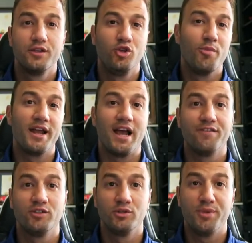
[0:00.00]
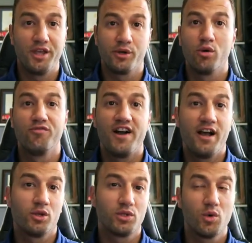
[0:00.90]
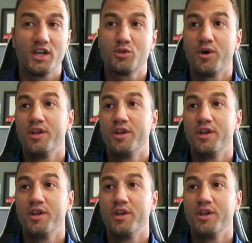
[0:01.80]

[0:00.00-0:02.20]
you might have to make your own file or request